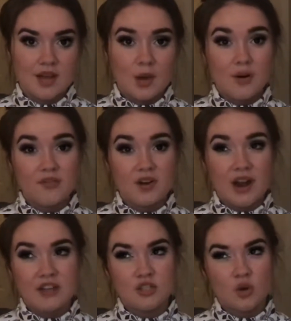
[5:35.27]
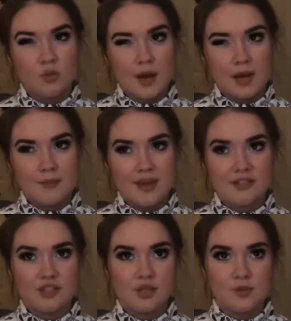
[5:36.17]
However, I don't
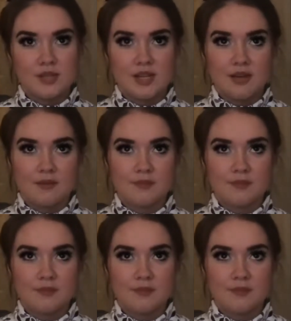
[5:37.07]
recommend using